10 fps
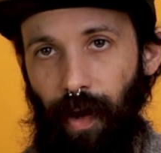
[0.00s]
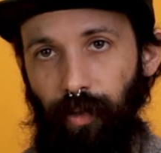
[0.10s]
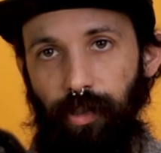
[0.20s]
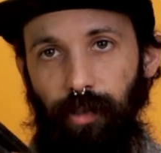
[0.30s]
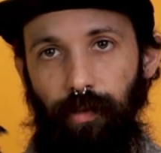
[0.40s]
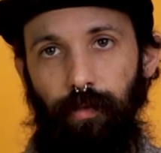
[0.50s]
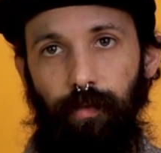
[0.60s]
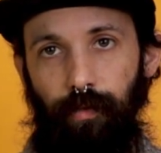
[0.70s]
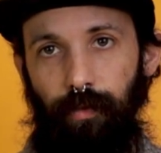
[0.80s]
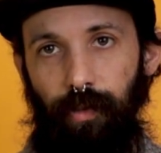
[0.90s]
mounts,
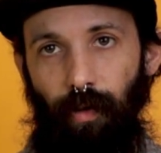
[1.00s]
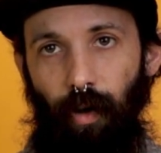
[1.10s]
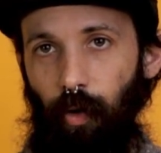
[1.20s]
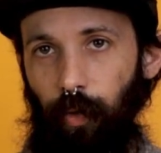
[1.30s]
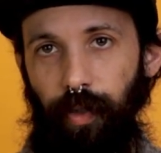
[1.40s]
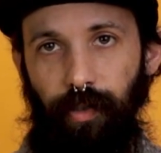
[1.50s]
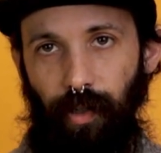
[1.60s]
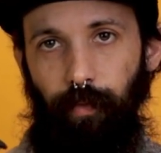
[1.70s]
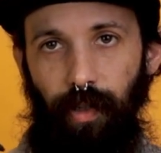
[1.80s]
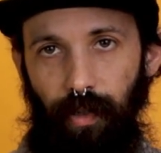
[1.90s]
you know, always
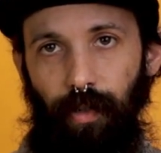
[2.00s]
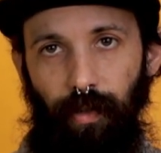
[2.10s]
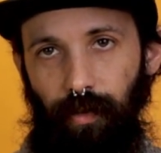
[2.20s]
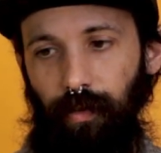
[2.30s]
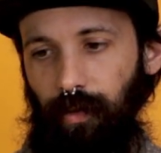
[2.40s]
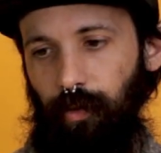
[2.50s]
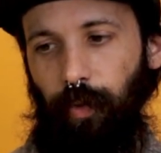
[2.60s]
going to be a